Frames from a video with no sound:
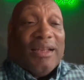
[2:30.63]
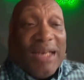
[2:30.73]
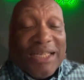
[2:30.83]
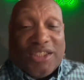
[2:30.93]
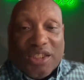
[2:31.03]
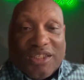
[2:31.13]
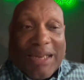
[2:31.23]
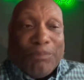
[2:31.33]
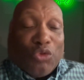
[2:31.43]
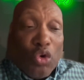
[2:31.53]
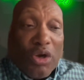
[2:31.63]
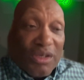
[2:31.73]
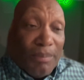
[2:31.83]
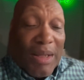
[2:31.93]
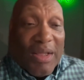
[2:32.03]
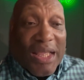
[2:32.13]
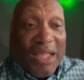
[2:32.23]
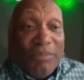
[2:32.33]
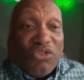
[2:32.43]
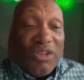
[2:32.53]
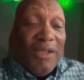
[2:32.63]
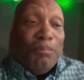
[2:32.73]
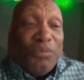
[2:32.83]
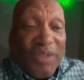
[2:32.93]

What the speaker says: that I should stop talking about AMC,